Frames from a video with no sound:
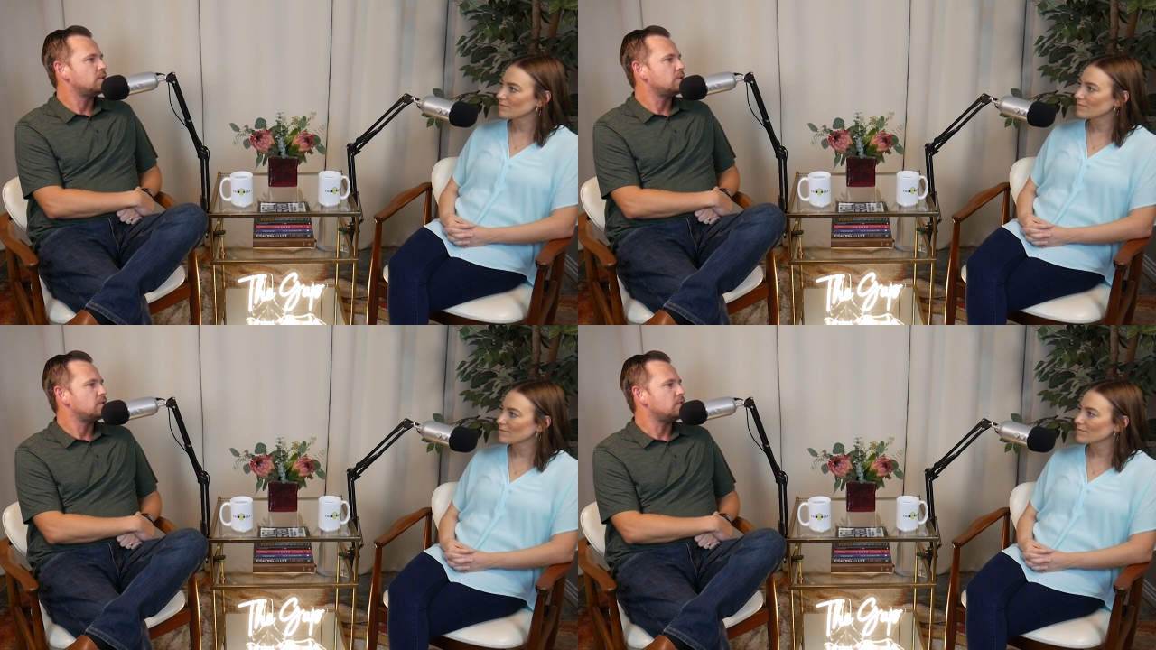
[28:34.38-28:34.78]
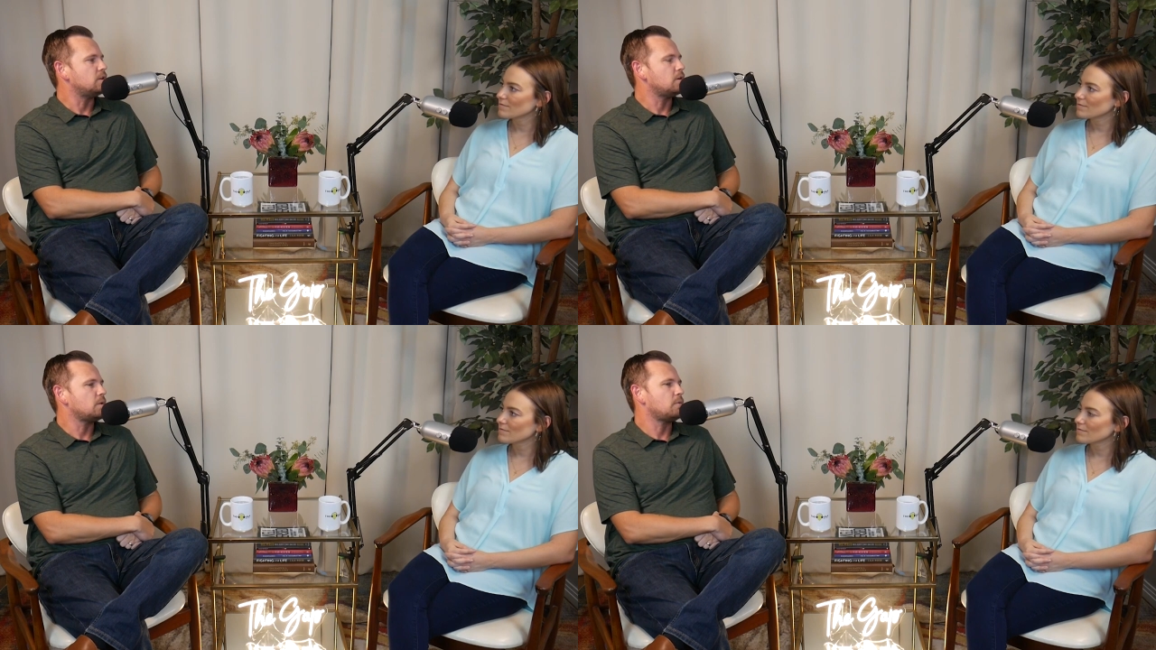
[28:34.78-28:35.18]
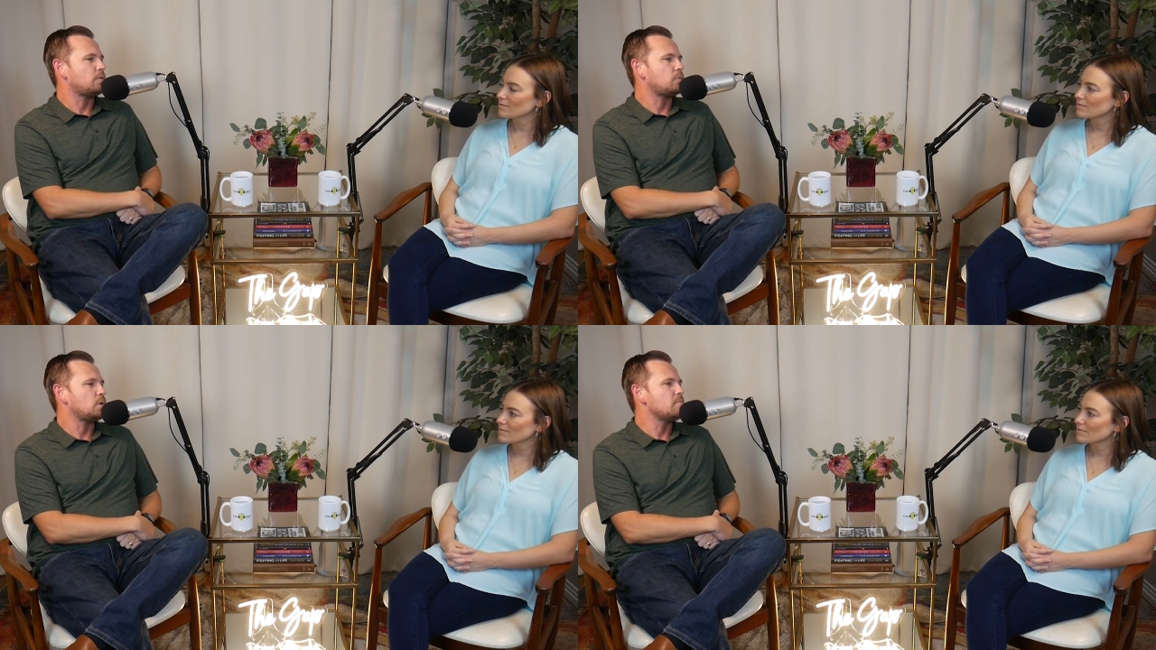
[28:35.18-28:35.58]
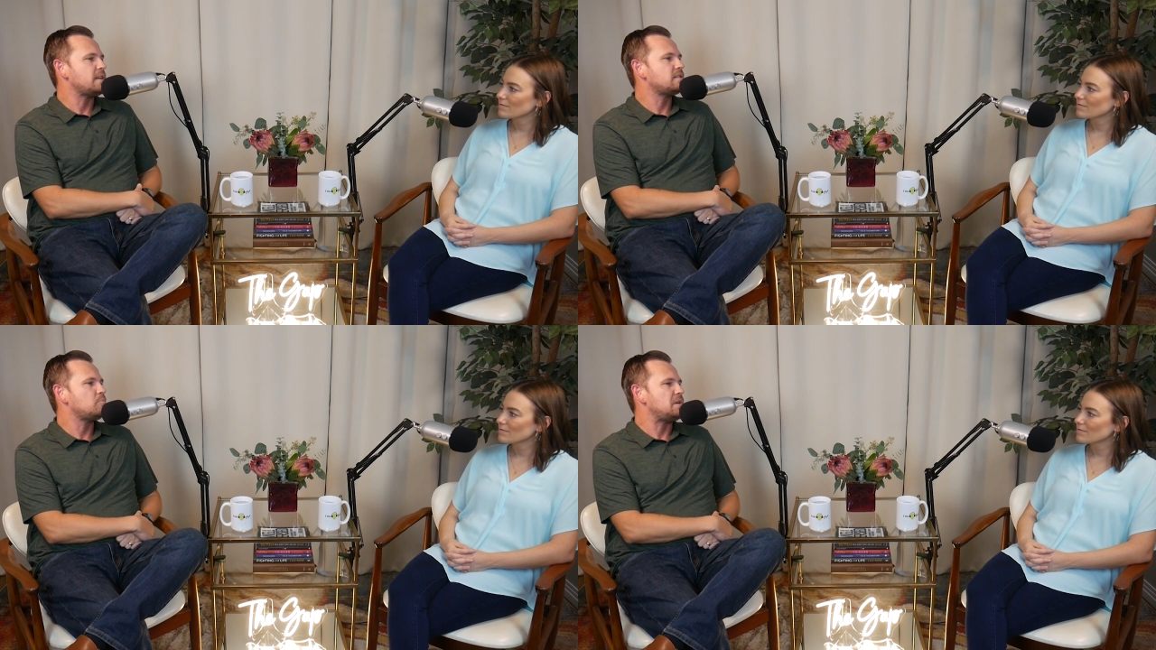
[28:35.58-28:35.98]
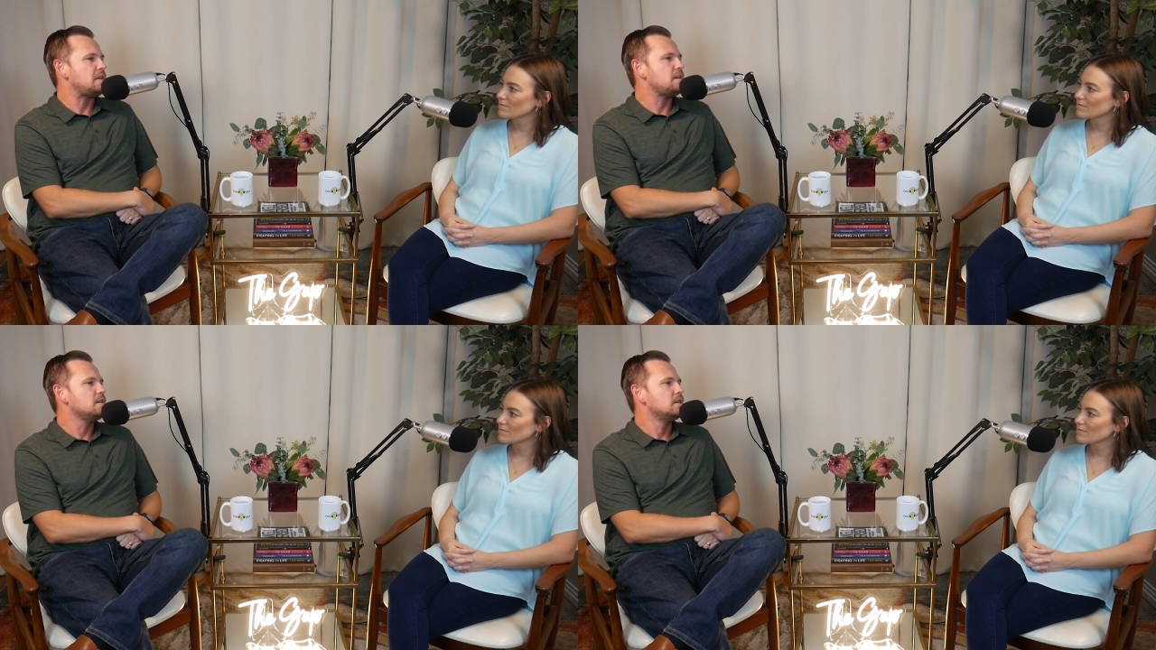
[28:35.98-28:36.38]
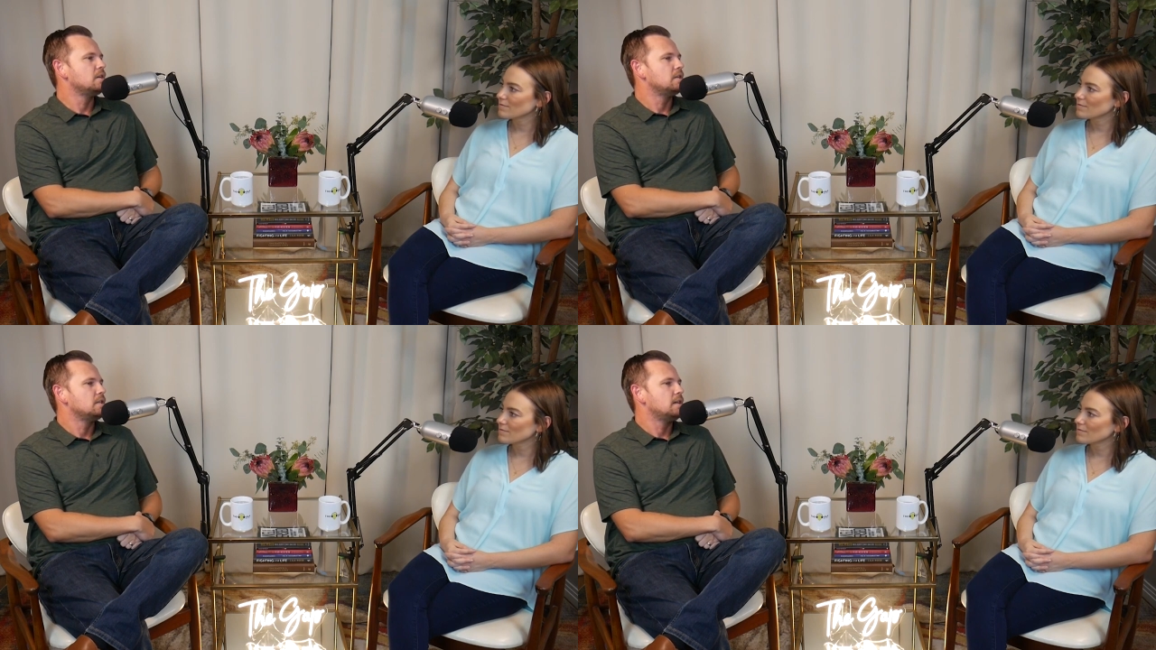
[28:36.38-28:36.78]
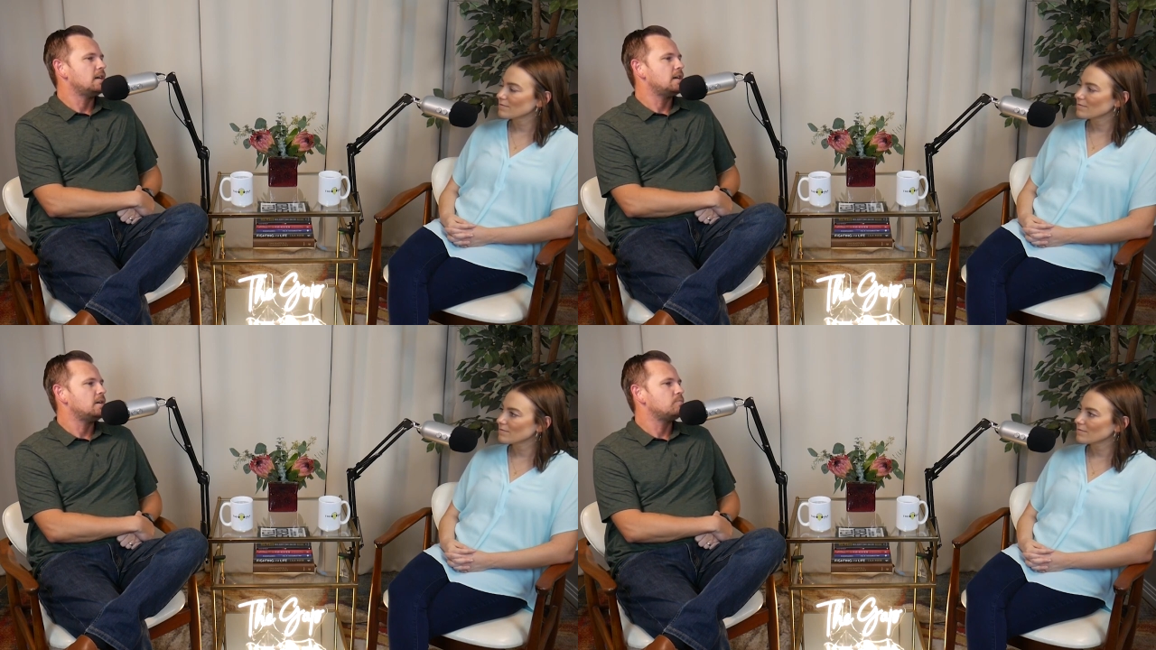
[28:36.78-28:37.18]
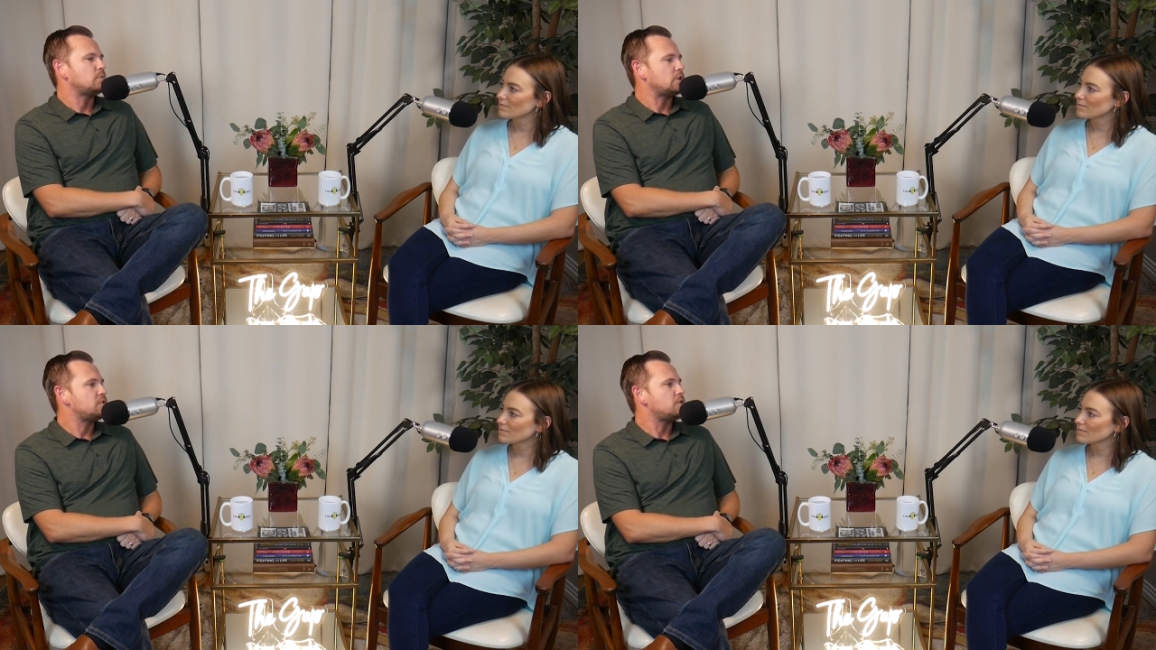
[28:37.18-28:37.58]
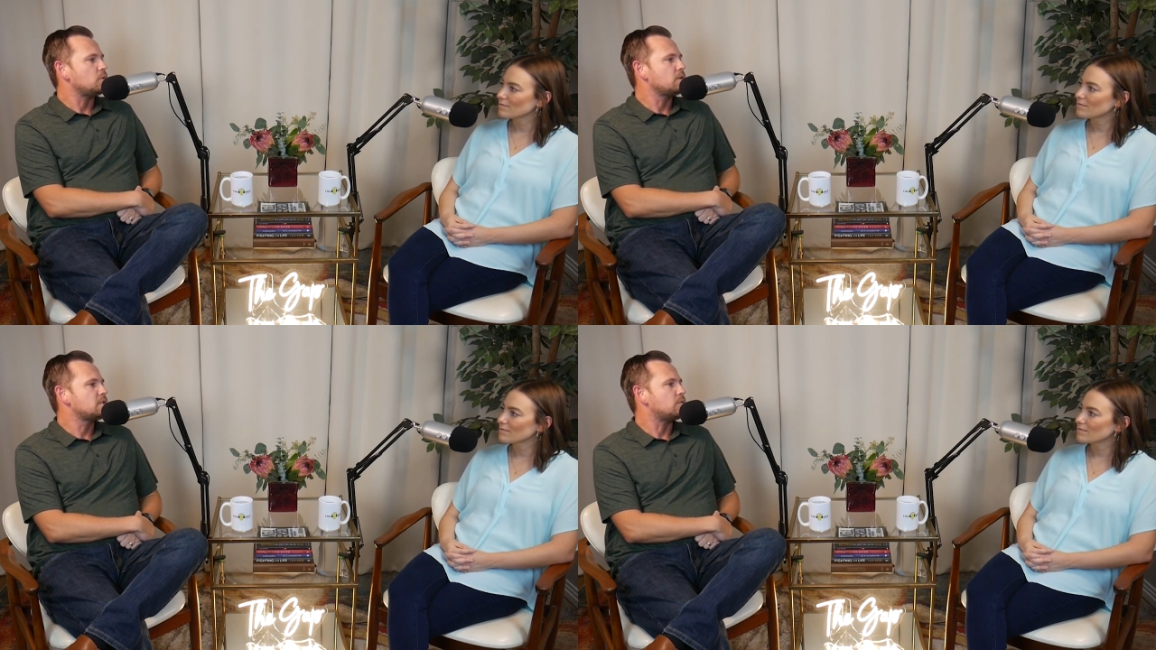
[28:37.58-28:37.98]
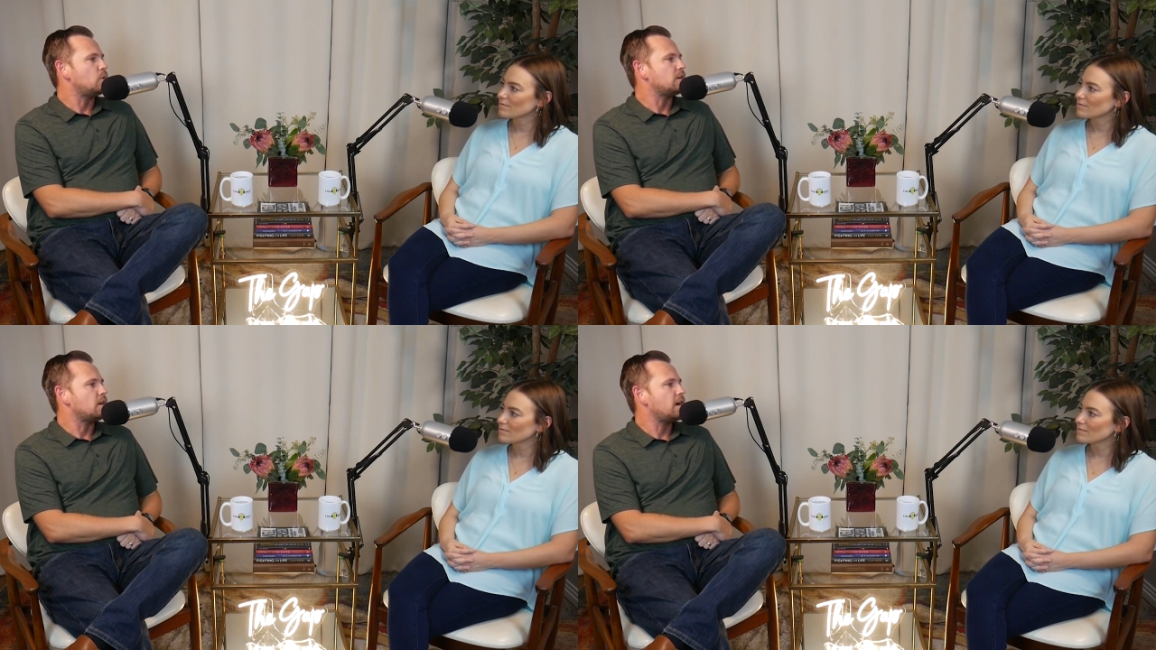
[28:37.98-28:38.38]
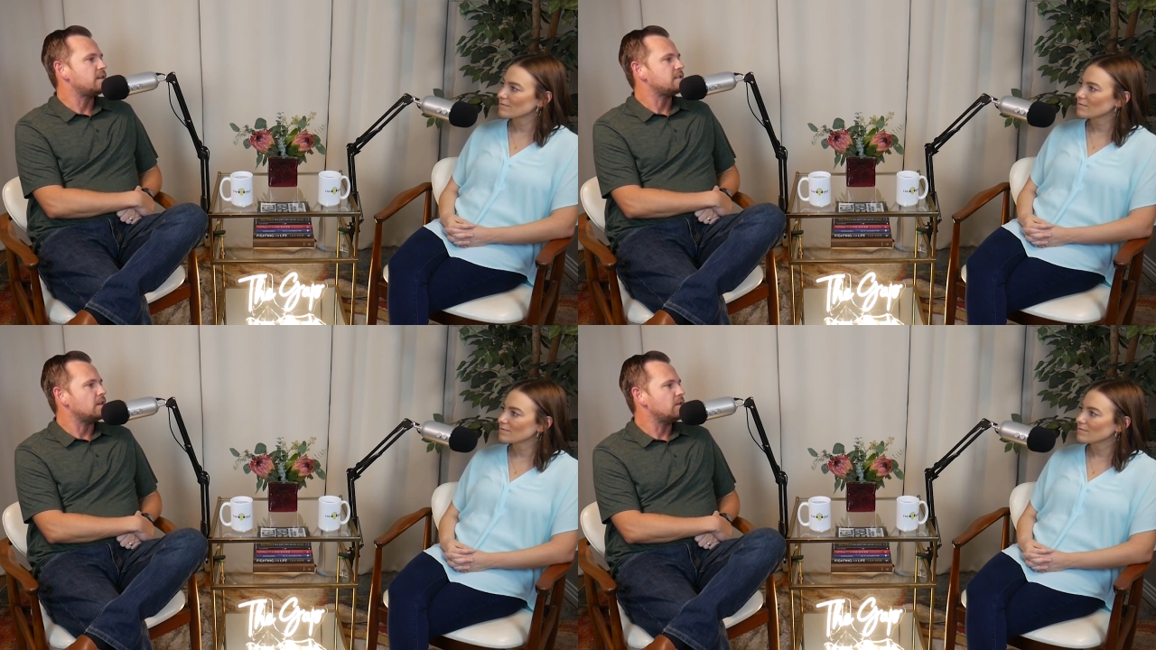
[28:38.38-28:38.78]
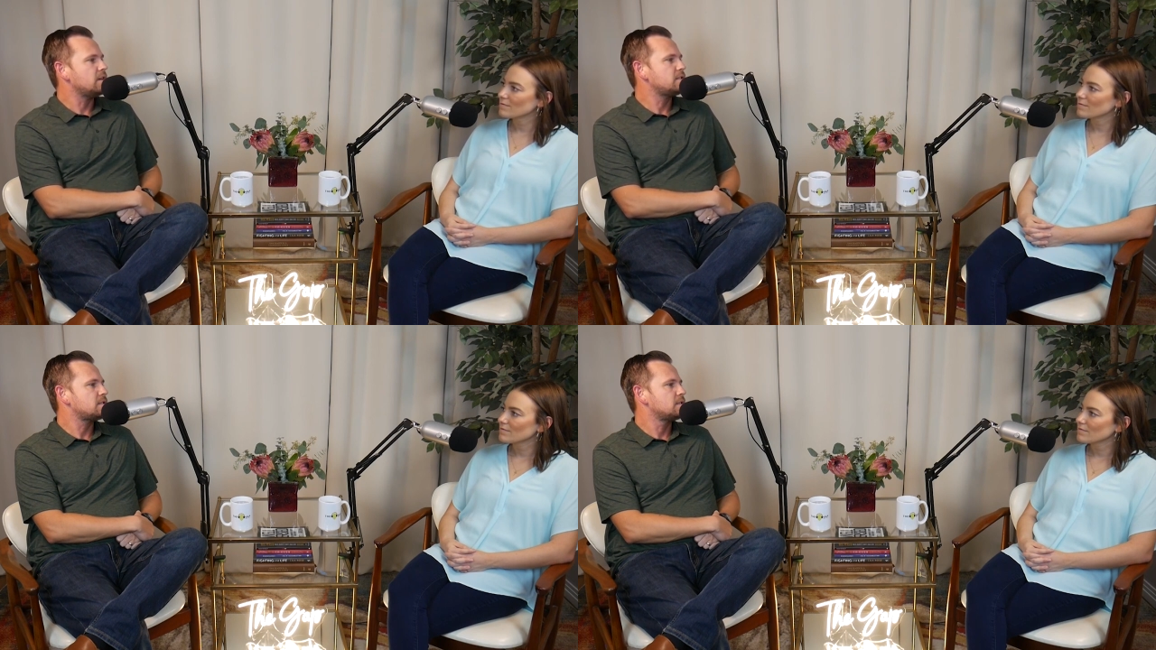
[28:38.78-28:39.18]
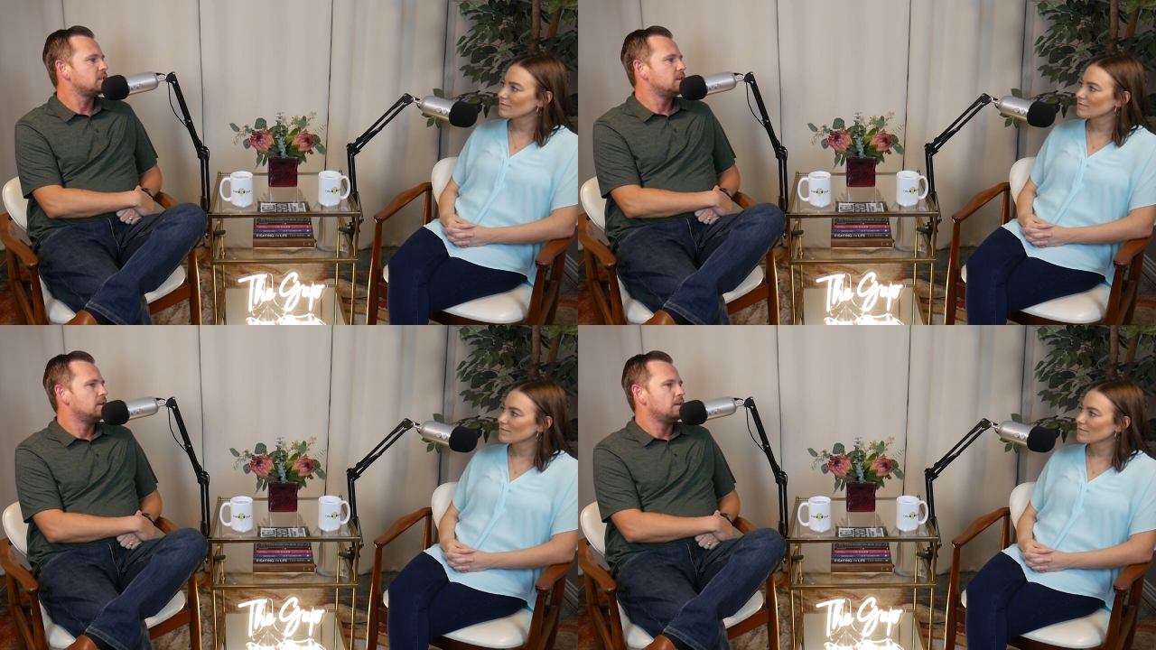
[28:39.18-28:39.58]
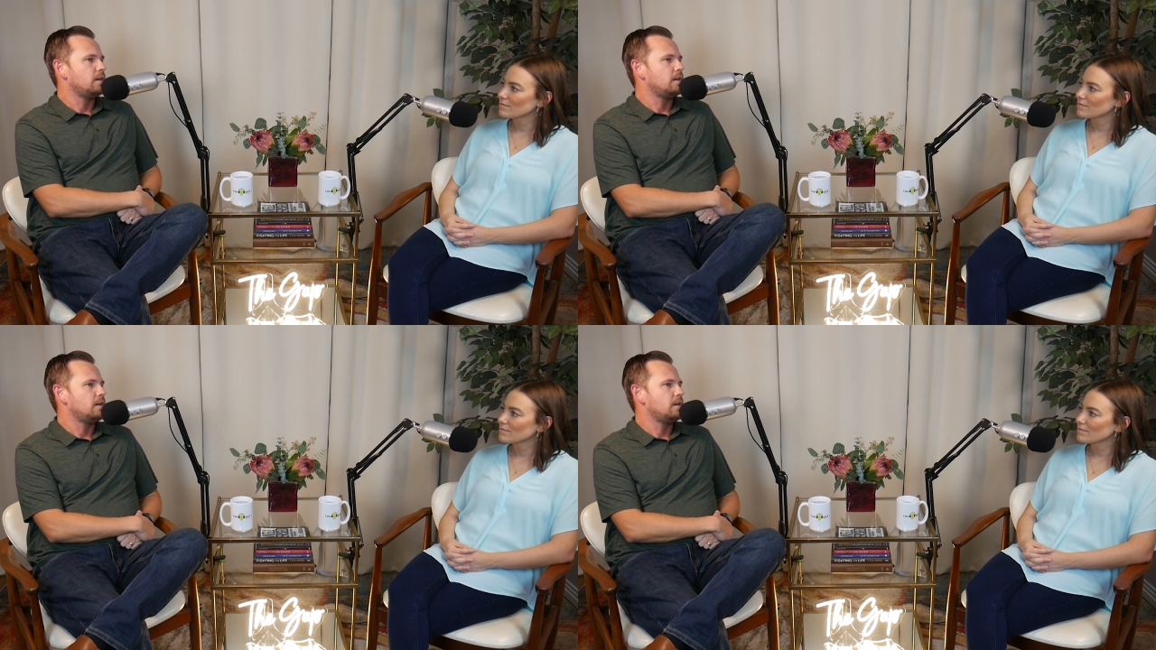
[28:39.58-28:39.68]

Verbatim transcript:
Speaker 1: You know, if we're meant to be um, good stewards of what God has given us, mm-hmm.